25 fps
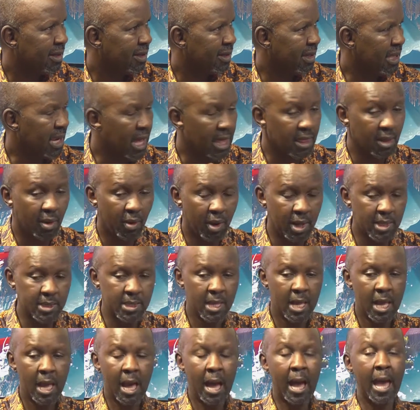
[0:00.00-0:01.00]
In other
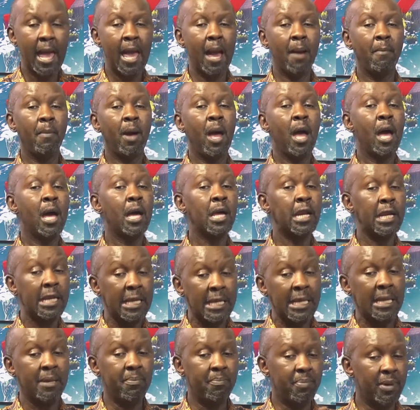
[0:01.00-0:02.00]
words, I am
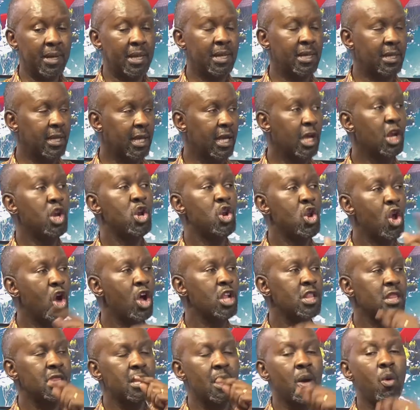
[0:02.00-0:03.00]
rebuilding
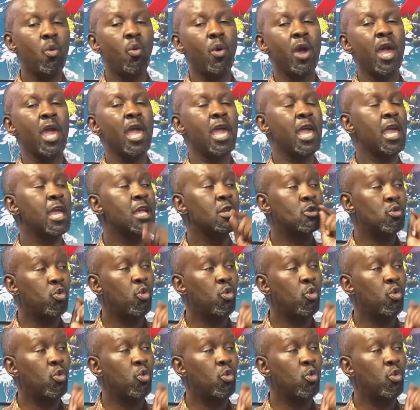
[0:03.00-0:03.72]
not the way it